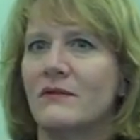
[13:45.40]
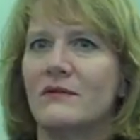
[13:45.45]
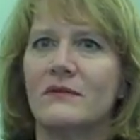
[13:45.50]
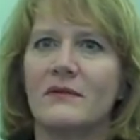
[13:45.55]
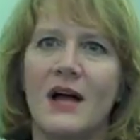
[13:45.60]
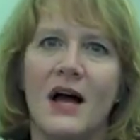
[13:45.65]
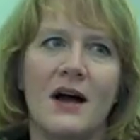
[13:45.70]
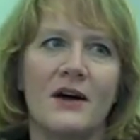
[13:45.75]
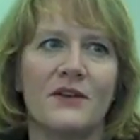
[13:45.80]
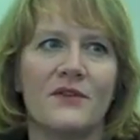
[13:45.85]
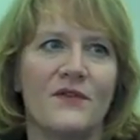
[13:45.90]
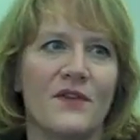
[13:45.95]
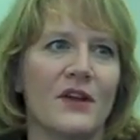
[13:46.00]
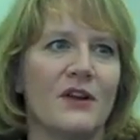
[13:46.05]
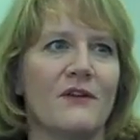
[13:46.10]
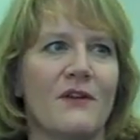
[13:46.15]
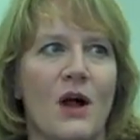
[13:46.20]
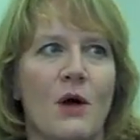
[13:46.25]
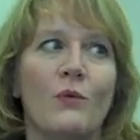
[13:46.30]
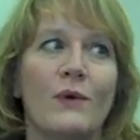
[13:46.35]
how to
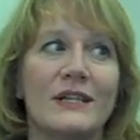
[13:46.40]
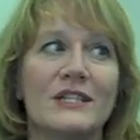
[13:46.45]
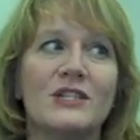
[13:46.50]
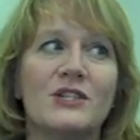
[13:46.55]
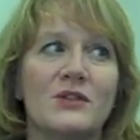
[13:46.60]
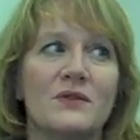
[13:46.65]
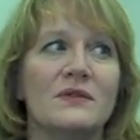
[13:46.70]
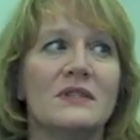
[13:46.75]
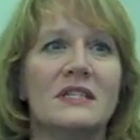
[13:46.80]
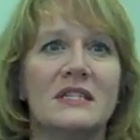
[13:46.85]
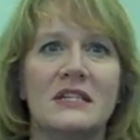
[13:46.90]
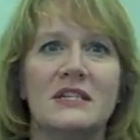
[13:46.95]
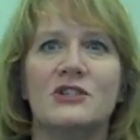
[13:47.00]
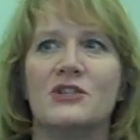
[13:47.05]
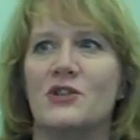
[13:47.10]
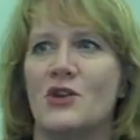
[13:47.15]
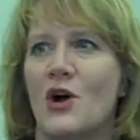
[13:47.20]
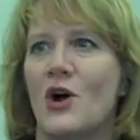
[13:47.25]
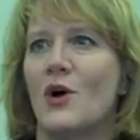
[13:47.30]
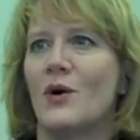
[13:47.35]
figure out what students need
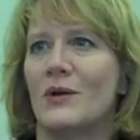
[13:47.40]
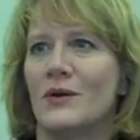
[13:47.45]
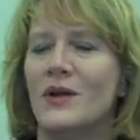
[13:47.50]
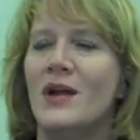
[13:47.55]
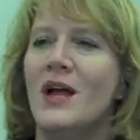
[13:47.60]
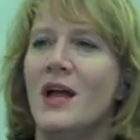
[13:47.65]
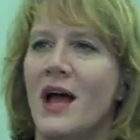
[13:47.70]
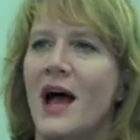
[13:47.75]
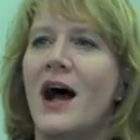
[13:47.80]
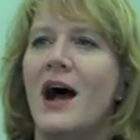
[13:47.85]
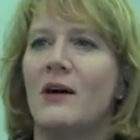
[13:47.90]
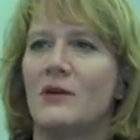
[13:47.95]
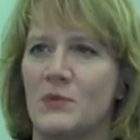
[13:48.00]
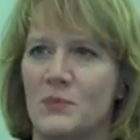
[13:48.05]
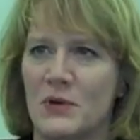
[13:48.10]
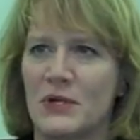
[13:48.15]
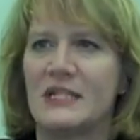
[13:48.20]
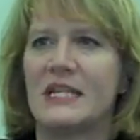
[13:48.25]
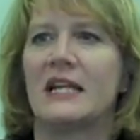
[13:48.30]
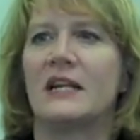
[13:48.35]
to know and how to
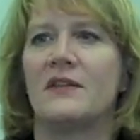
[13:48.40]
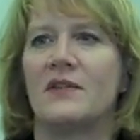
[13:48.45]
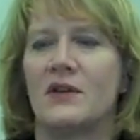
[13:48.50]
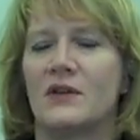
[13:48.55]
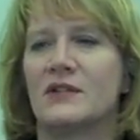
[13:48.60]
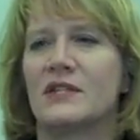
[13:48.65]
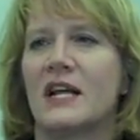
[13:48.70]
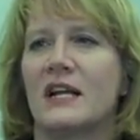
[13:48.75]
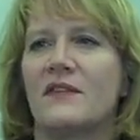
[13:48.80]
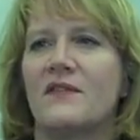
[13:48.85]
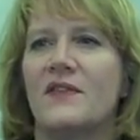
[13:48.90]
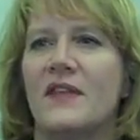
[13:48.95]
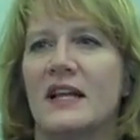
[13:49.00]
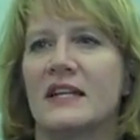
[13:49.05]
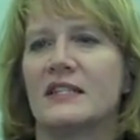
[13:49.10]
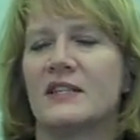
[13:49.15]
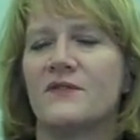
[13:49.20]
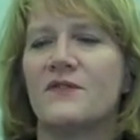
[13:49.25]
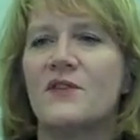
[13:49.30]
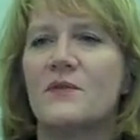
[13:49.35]
present it, those kind of
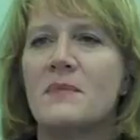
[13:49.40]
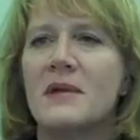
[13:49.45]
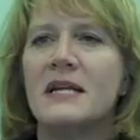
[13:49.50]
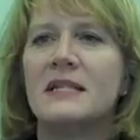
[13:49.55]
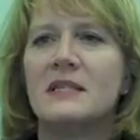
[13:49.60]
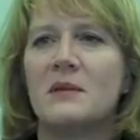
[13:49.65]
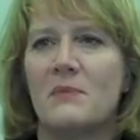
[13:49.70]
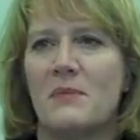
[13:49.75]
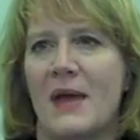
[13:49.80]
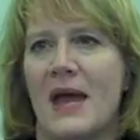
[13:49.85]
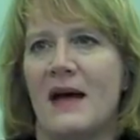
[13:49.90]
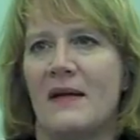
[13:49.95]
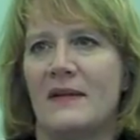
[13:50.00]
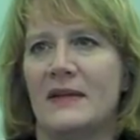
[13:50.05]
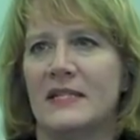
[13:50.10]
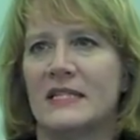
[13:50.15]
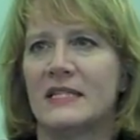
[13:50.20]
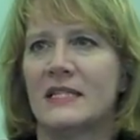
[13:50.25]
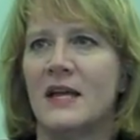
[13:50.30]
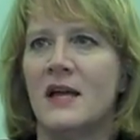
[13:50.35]
things. And for me, it's a
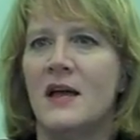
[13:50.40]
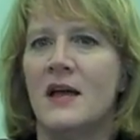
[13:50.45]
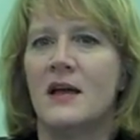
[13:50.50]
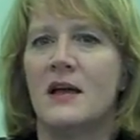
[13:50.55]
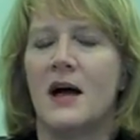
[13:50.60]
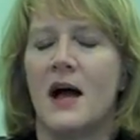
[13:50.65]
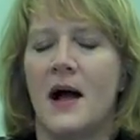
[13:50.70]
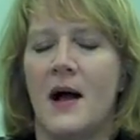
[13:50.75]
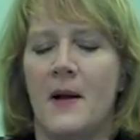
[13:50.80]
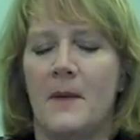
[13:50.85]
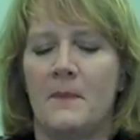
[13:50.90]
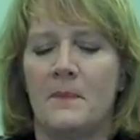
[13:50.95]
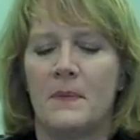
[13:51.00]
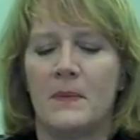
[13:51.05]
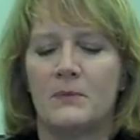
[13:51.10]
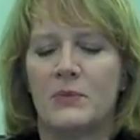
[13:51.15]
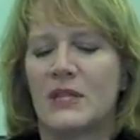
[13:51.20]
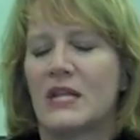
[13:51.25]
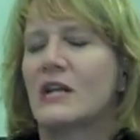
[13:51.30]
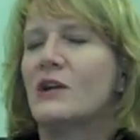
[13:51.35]
balance.
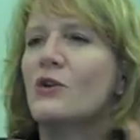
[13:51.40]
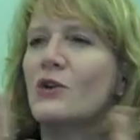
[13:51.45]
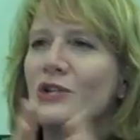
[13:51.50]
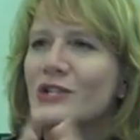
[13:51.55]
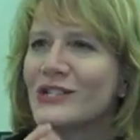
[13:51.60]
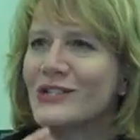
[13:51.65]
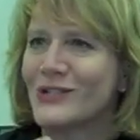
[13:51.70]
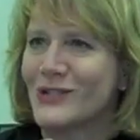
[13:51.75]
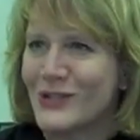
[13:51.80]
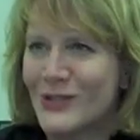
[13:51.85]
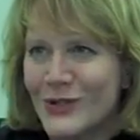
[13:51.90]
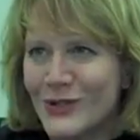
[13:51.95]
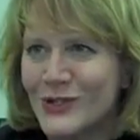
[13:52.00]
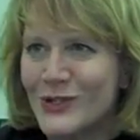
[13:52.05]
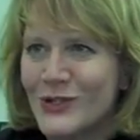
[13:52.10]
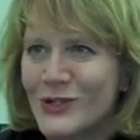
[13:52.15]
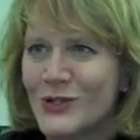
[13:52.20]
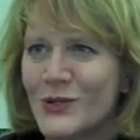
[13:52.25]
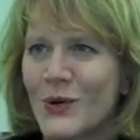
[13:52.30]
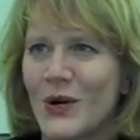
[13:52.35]
But the courses are so
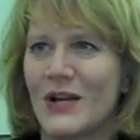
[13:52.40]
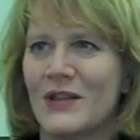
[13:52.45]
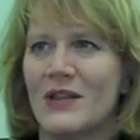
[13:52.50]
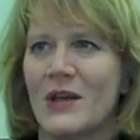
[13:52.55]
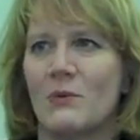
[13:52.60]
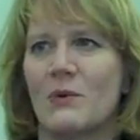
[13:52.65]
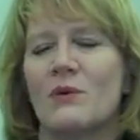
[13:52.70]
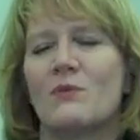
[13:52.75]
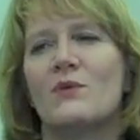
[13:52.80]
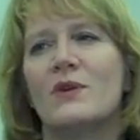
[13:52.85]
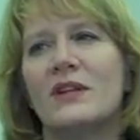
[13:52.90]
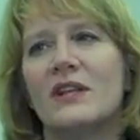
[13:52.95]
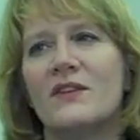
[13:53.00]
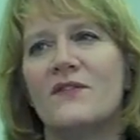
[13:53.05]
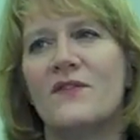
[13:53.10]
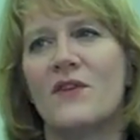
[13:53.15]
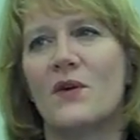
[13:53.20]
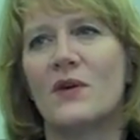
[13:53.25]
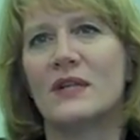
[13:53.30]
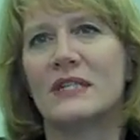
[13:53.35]
short that we really
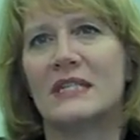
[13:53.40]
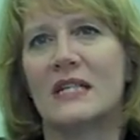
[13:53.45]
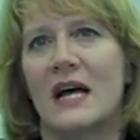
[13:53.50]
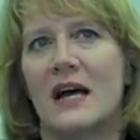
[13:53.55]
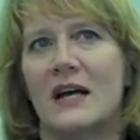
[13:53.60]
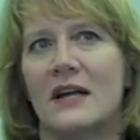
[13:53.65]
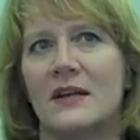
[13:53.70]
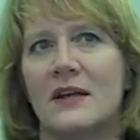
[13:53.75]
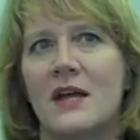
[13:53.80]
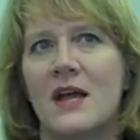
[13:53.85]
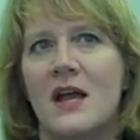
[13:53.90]
focus on